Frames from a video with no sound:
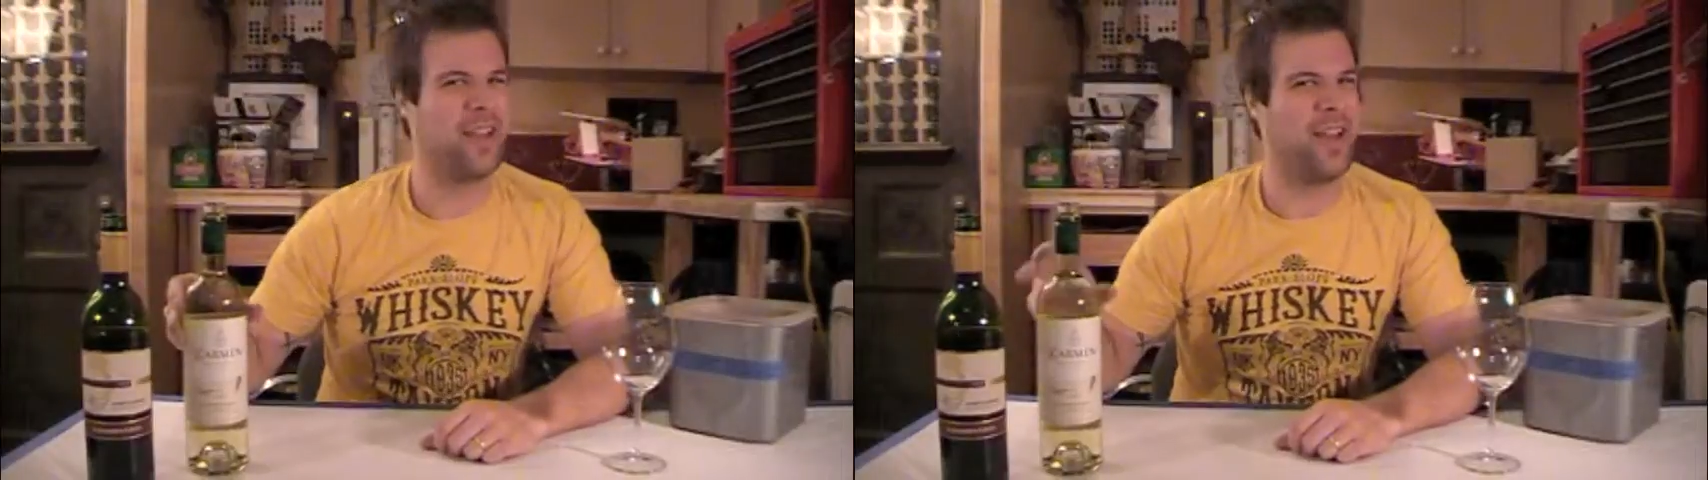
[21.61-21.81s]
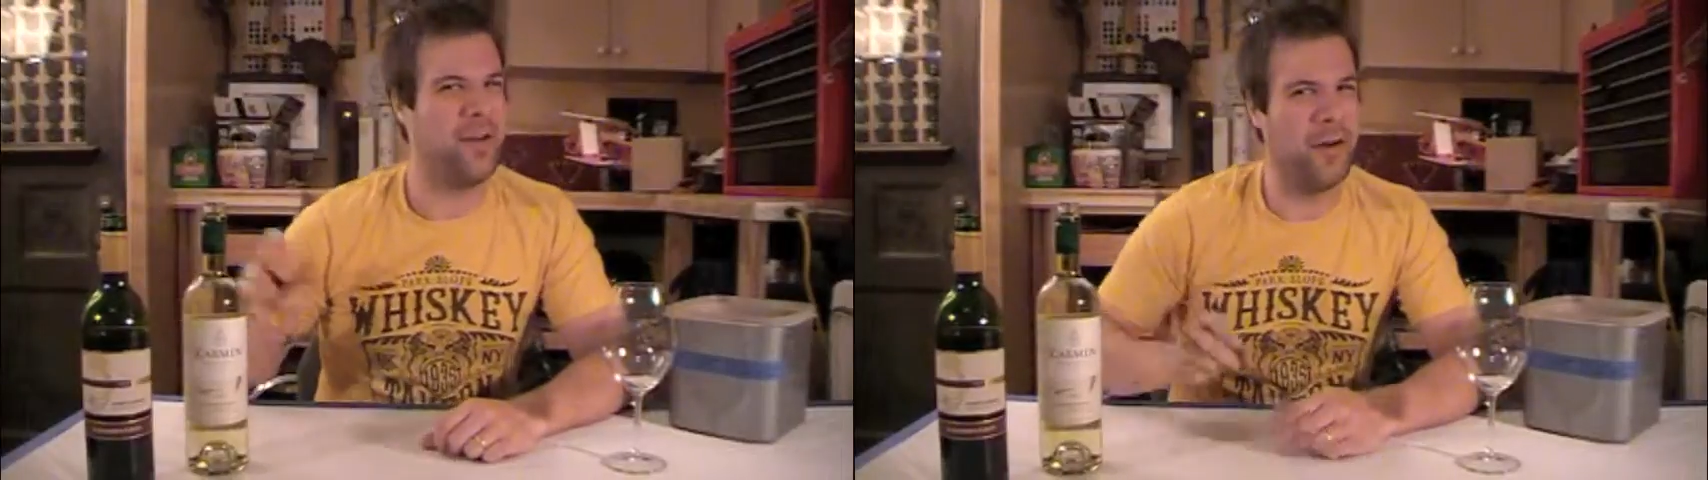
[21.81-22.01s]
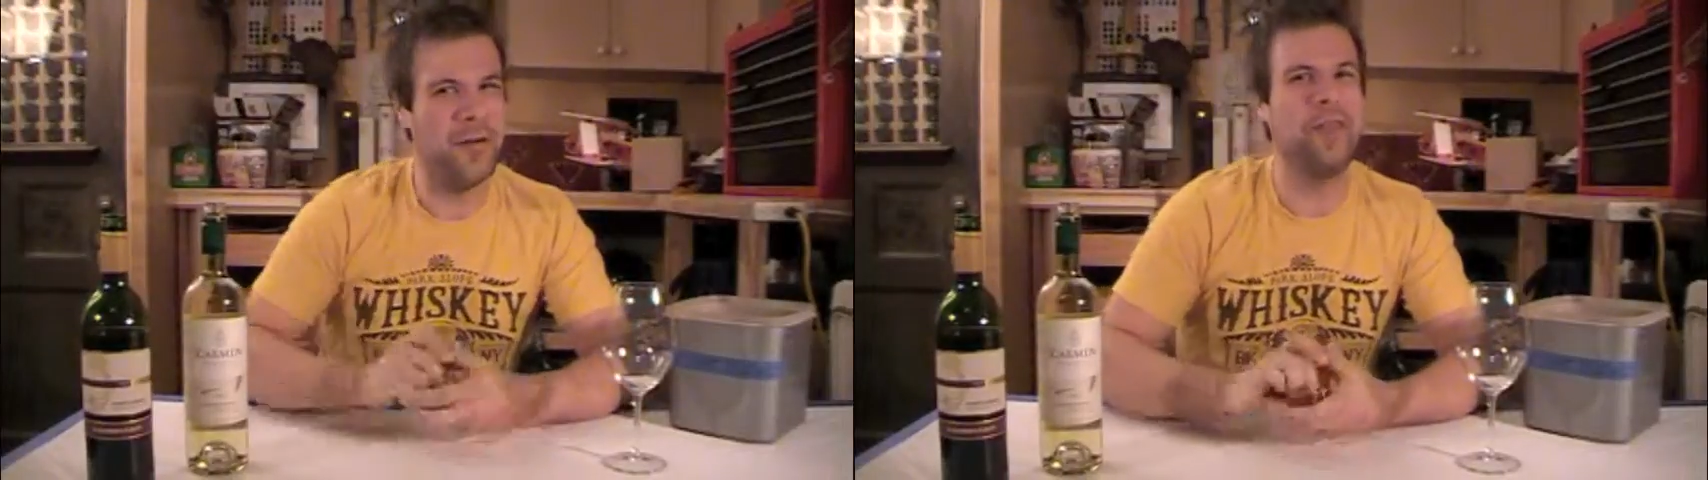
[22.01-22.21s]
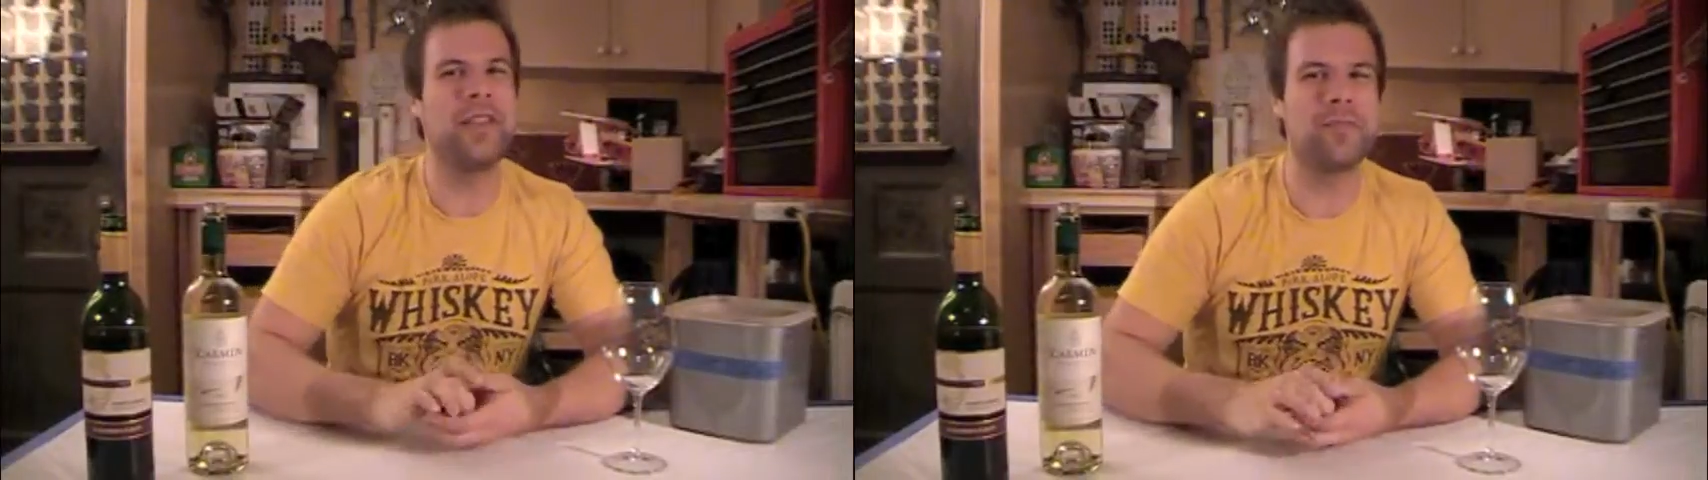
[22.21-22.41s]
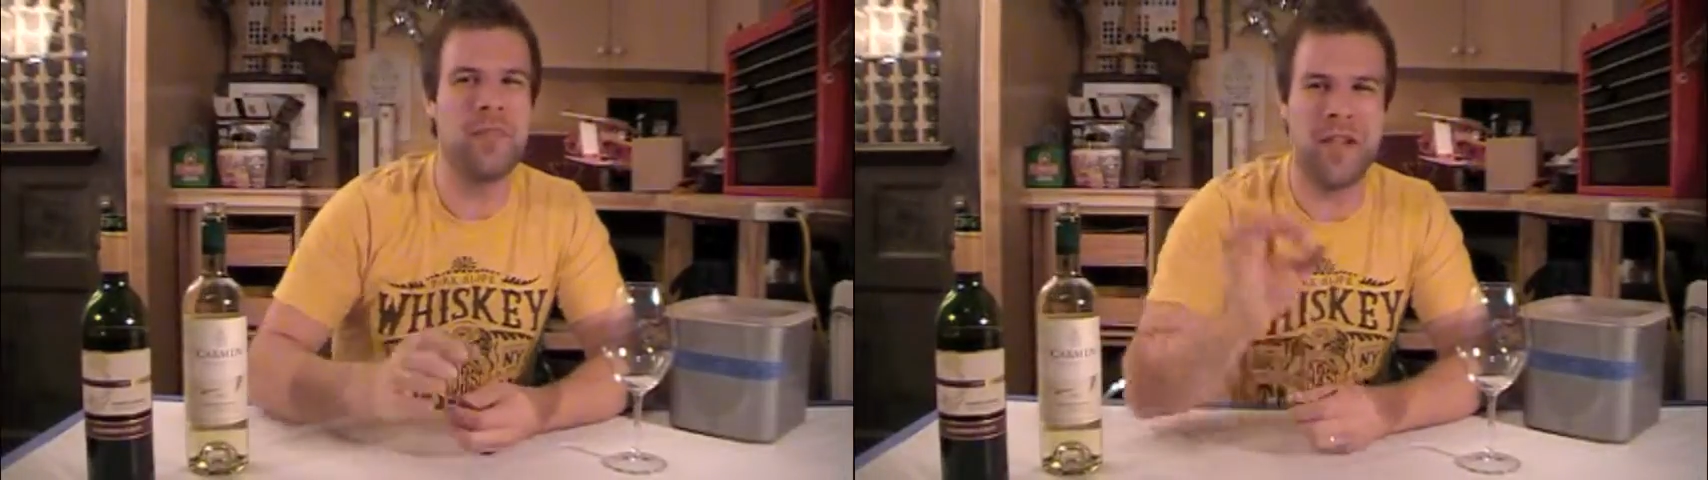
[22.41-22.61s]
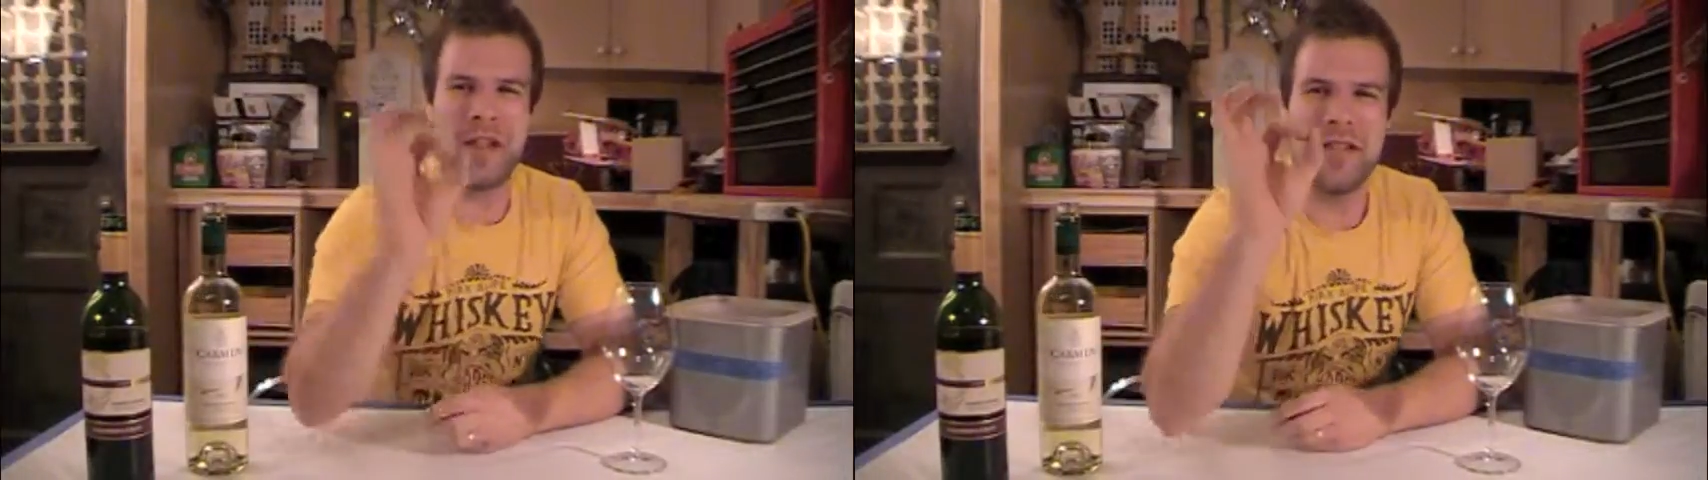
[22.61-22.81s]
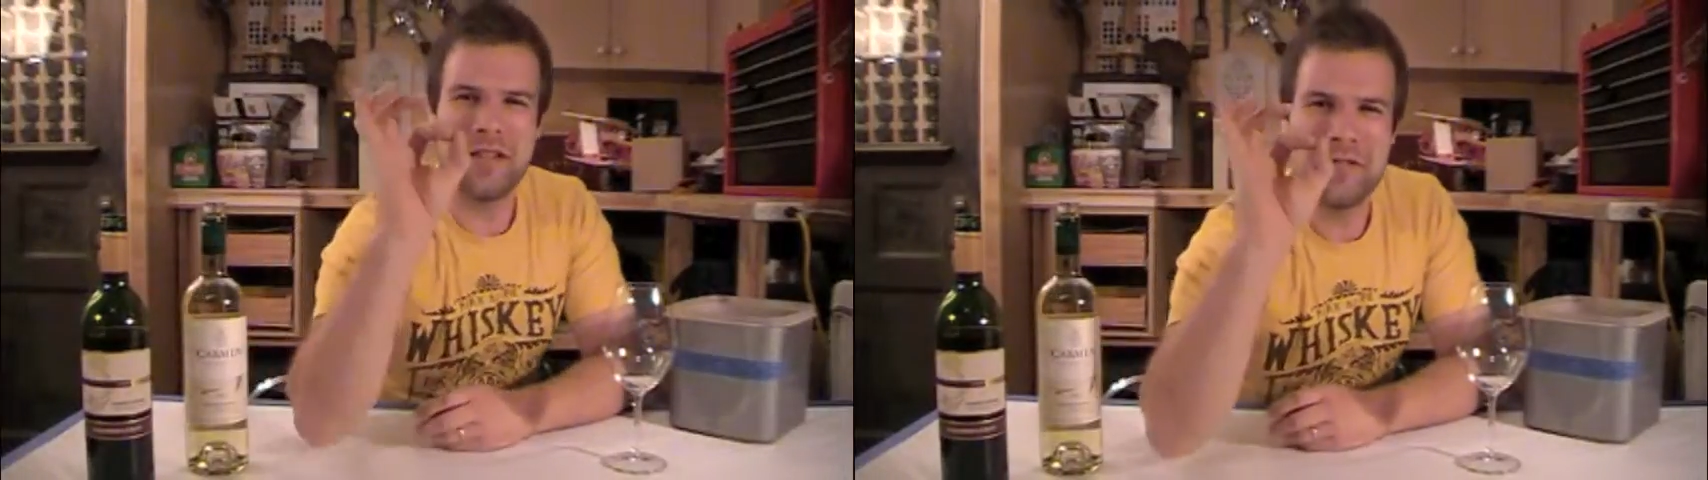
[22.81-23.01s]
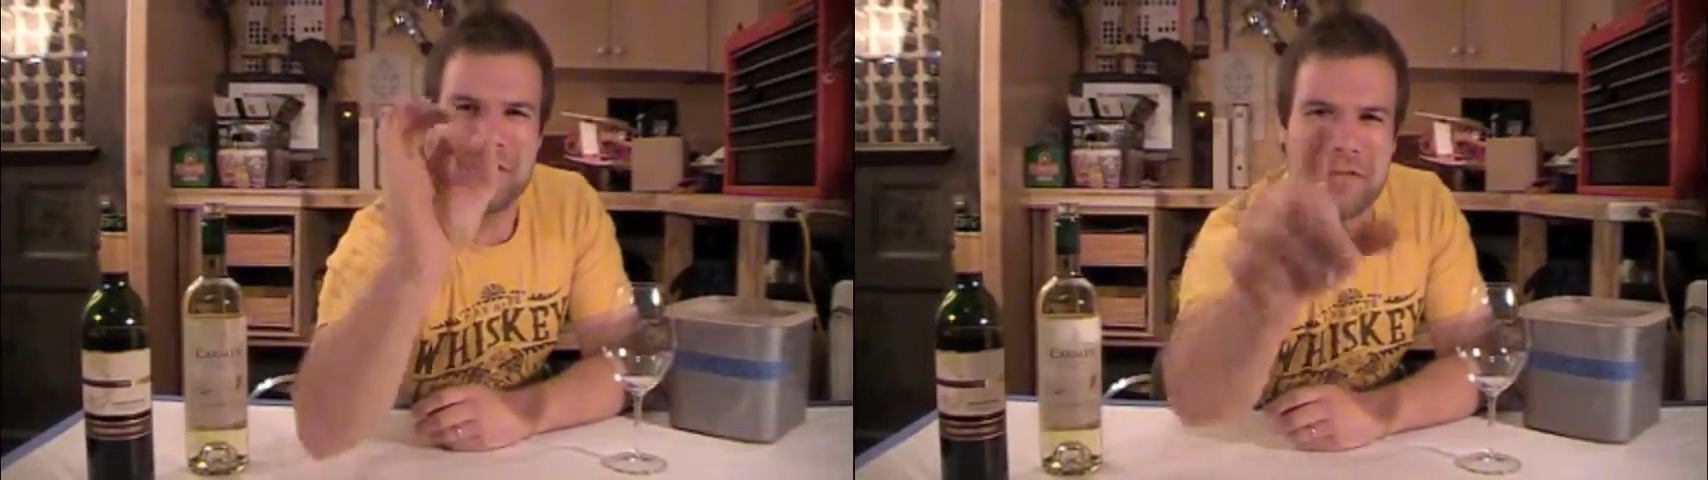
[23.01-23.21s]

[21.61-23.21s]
and all things made